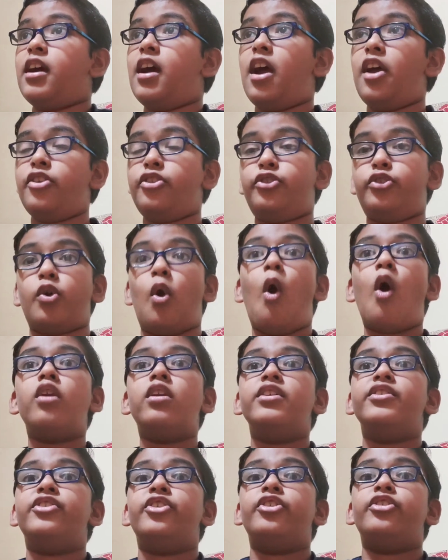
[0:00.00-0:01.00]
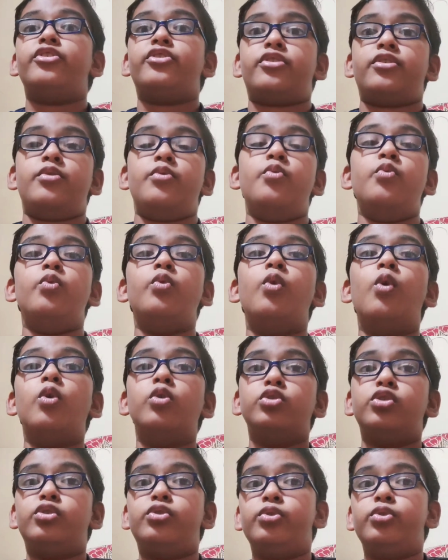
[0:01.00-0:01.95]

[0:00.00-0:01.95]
astrologist who goes